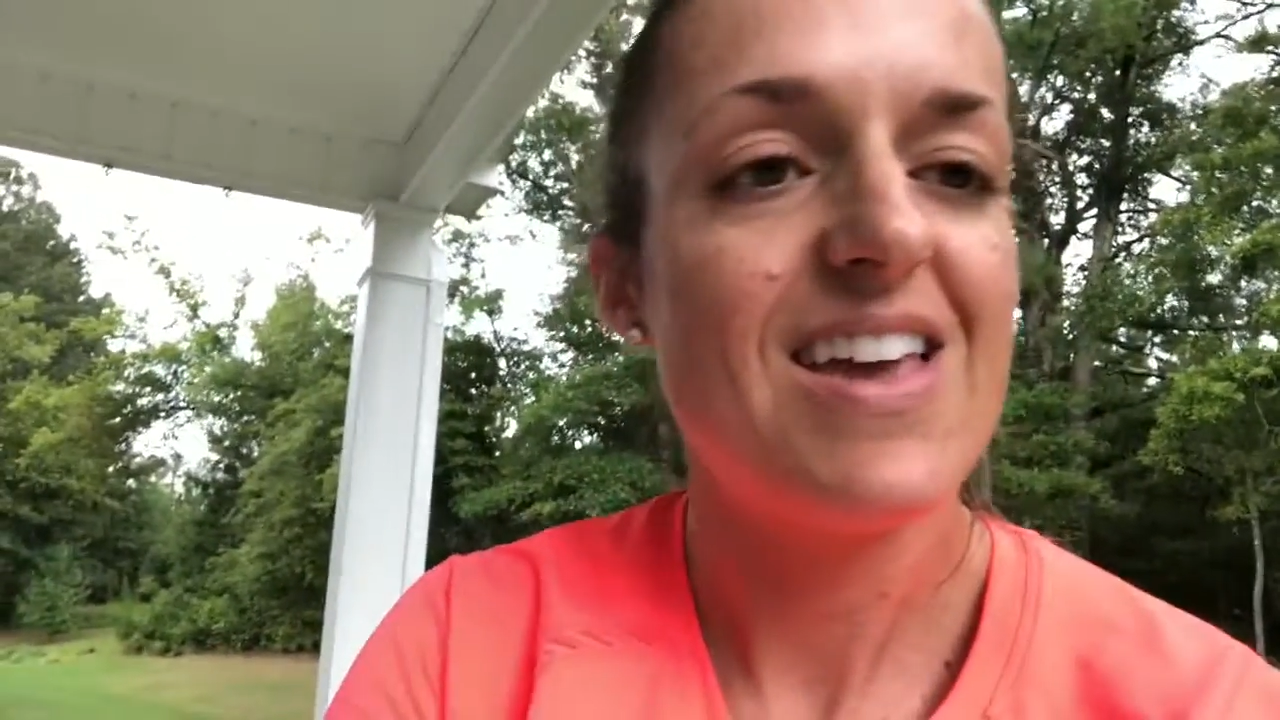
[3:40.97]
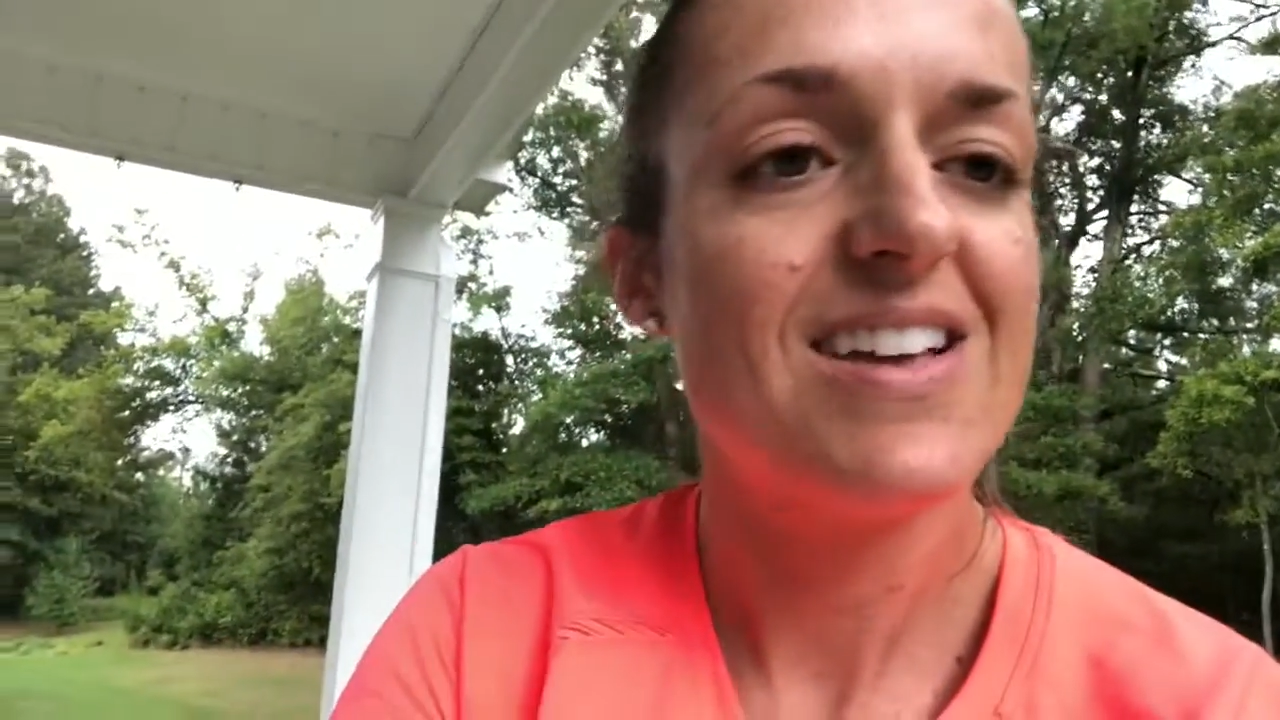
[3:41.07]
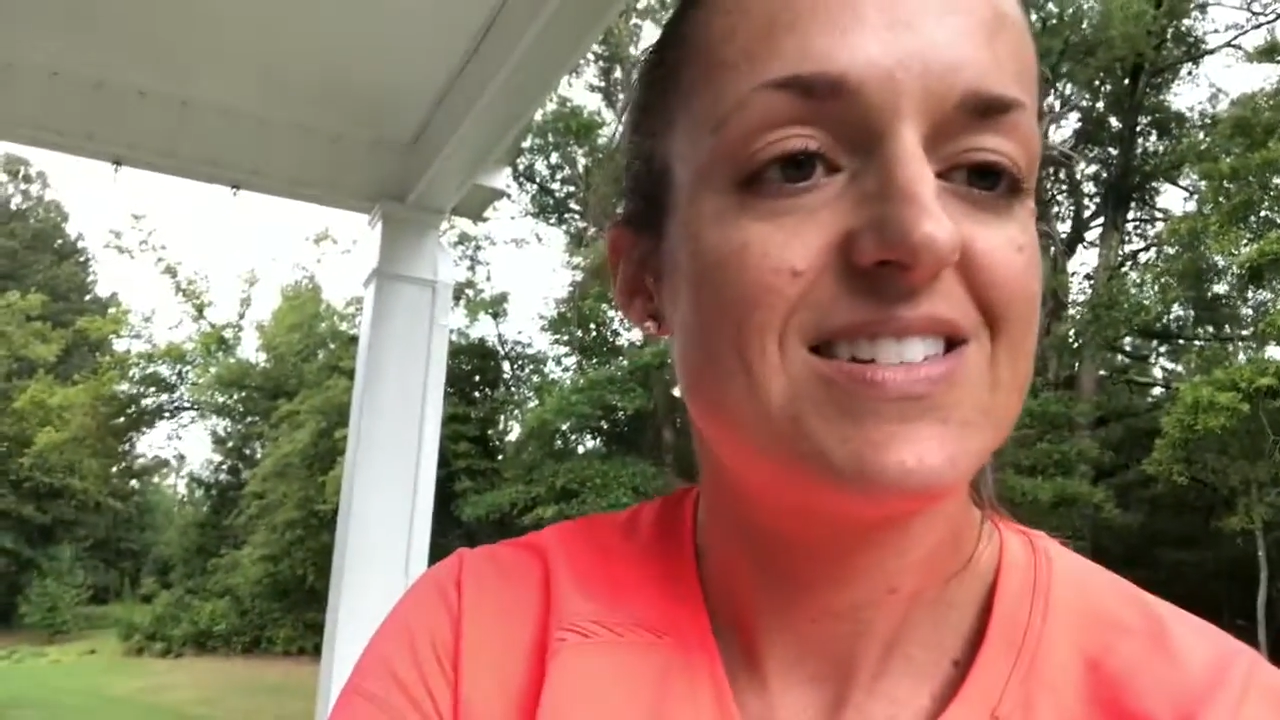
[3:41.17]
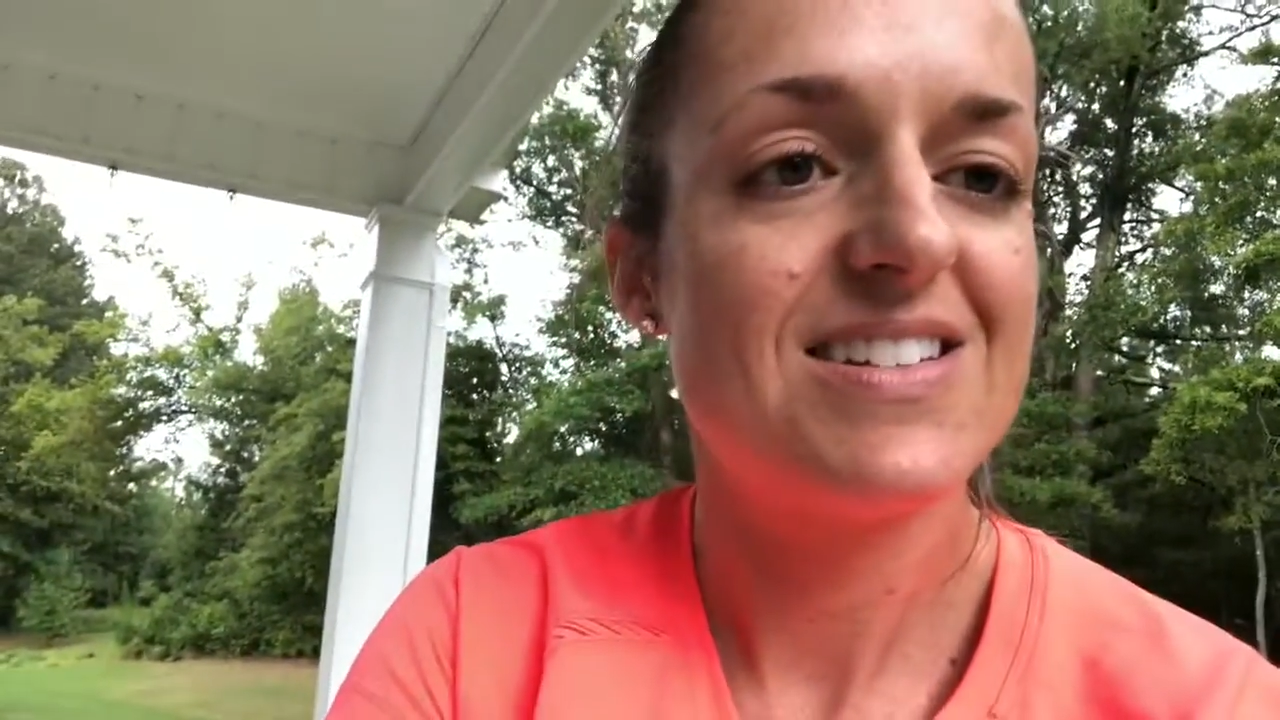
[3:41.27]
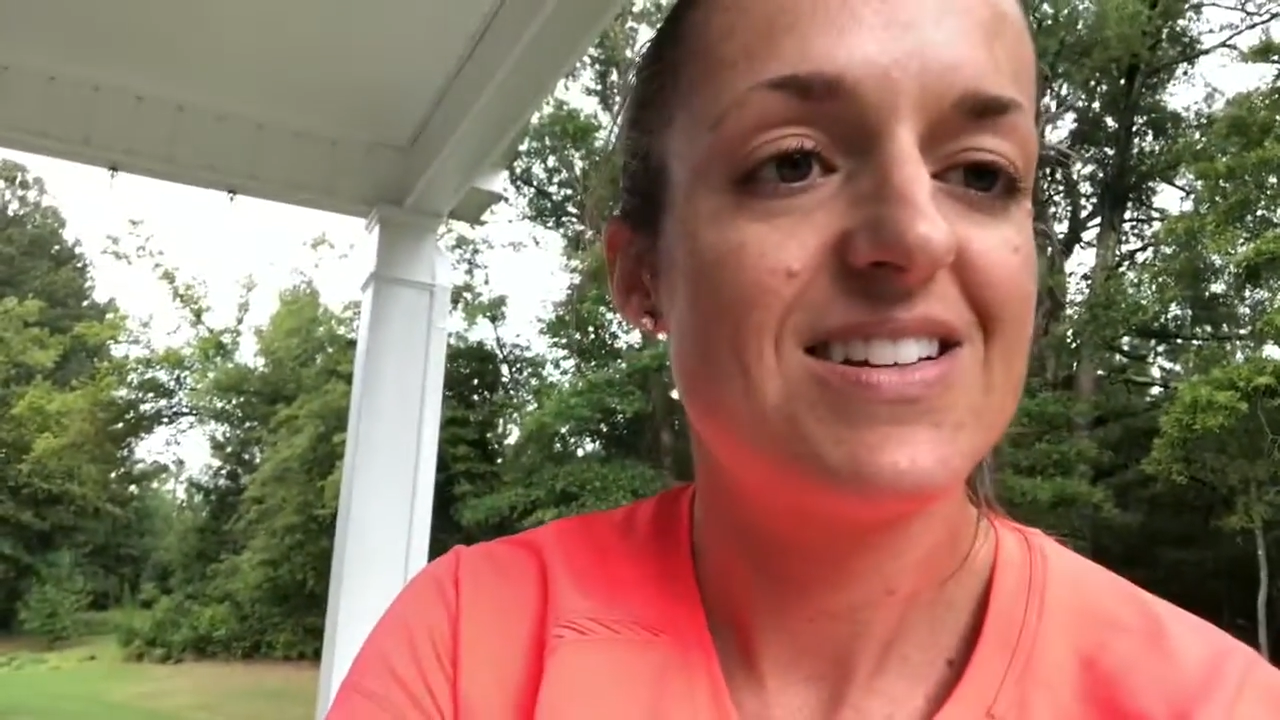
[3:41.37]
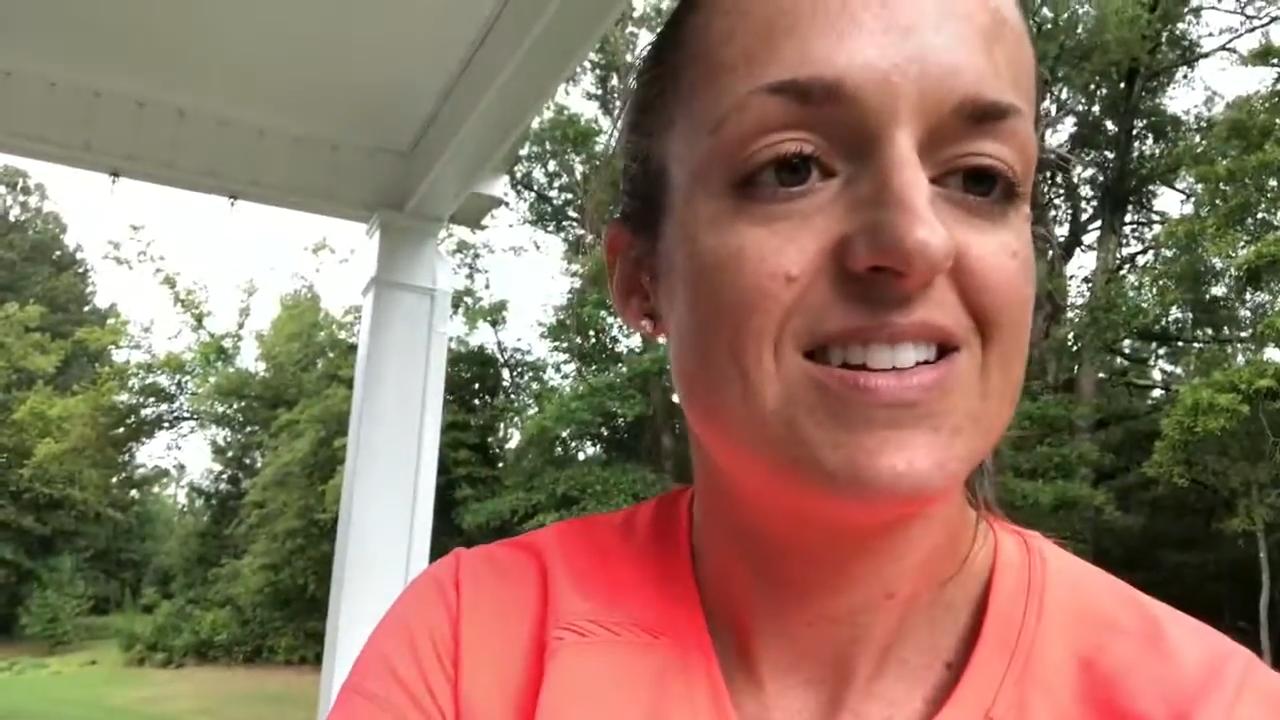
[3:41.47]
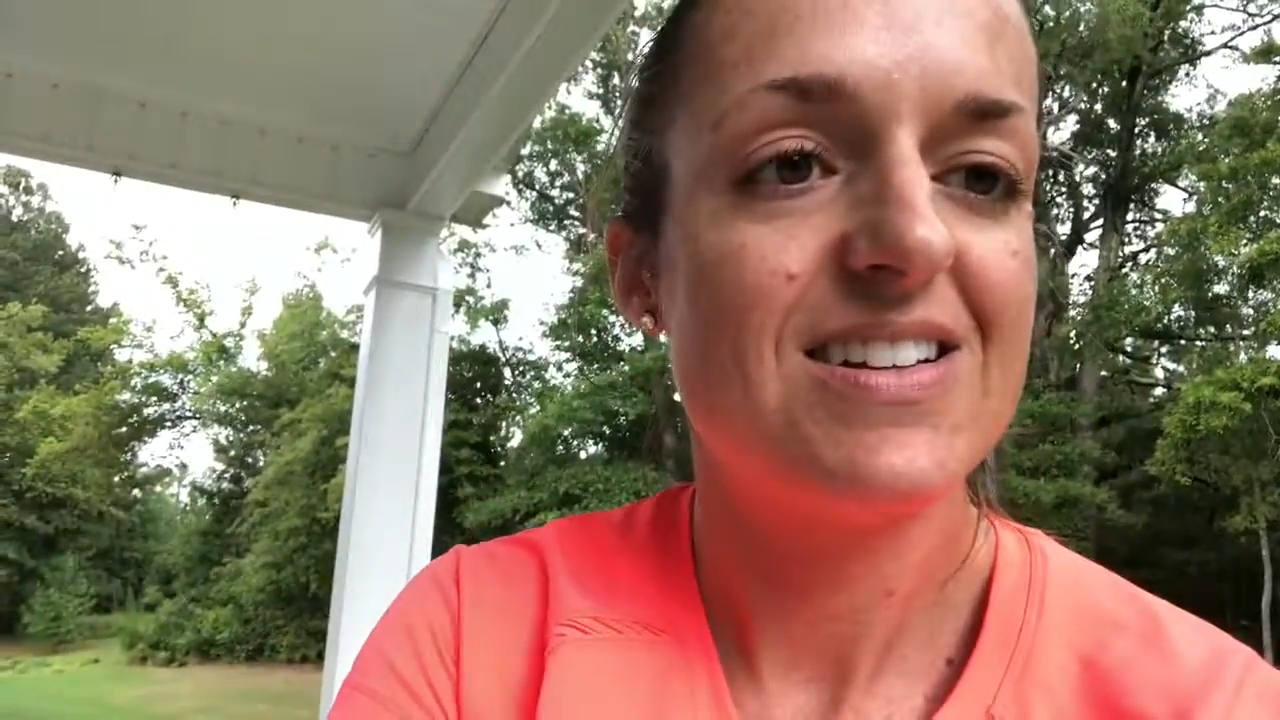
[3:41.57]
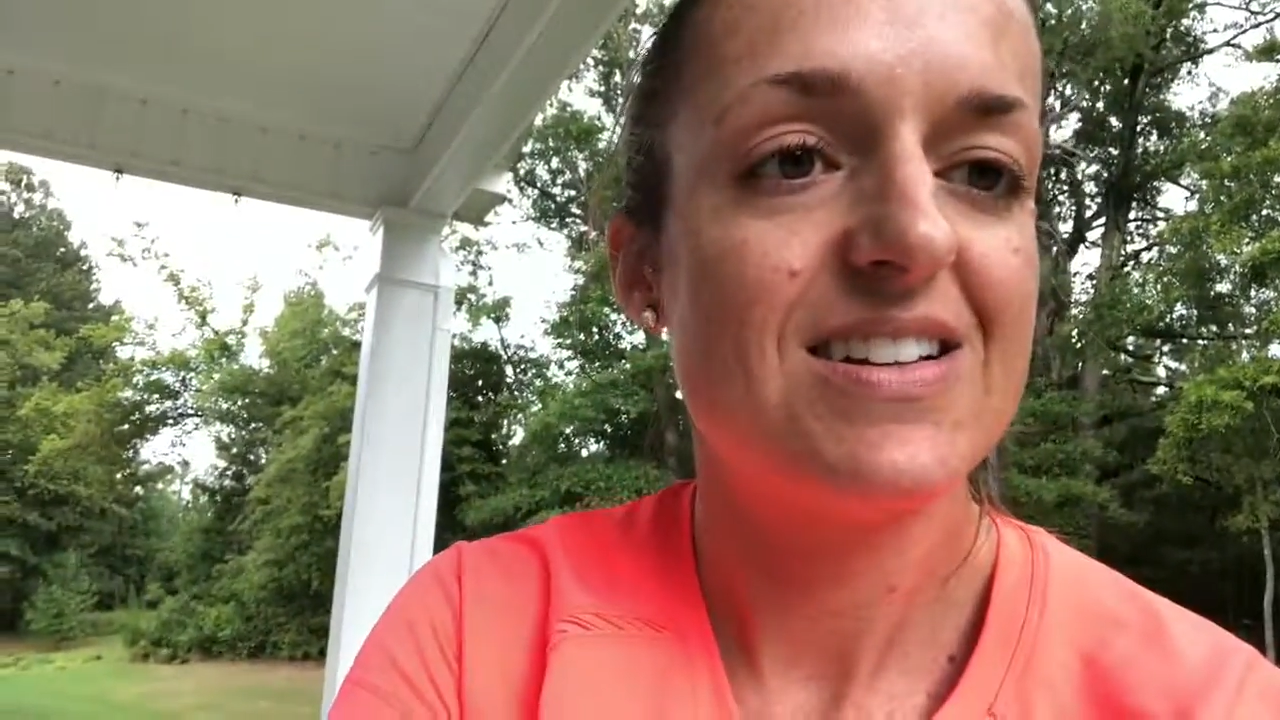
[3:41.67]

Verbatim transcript: Thanks.